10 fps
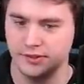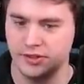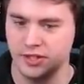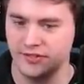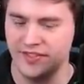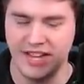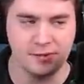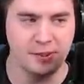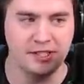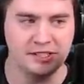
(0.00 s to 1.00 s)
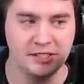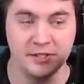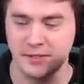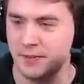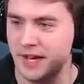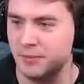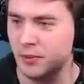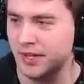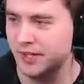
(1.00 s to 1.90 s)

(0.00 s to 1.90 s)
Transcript: See how fast we can clear this bad boy.